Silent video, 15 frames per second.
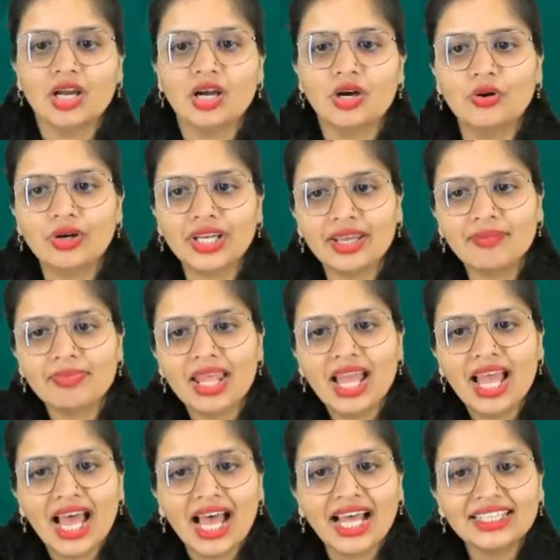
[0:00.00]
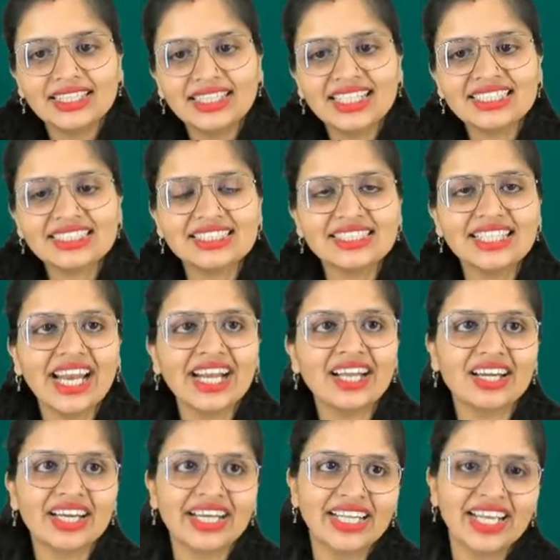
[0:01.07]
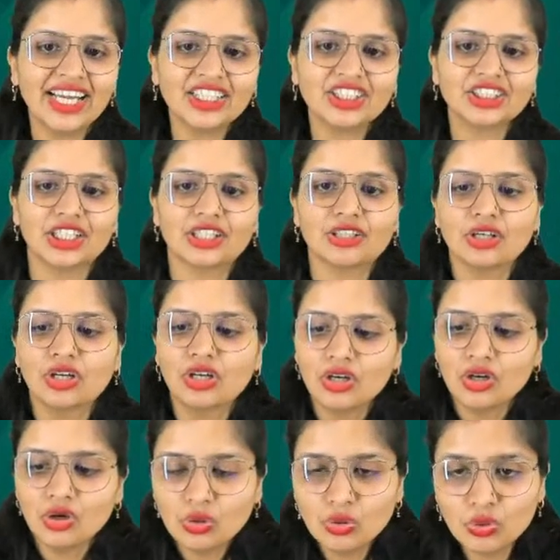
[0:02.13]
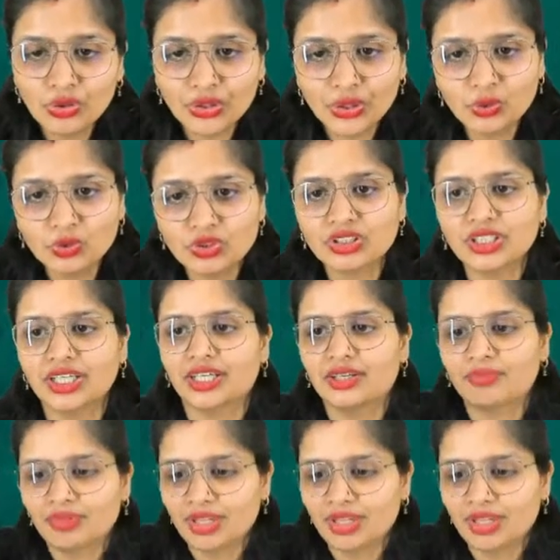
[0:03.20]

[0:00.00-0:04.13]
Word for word: Okay, and this net radiation, who used it?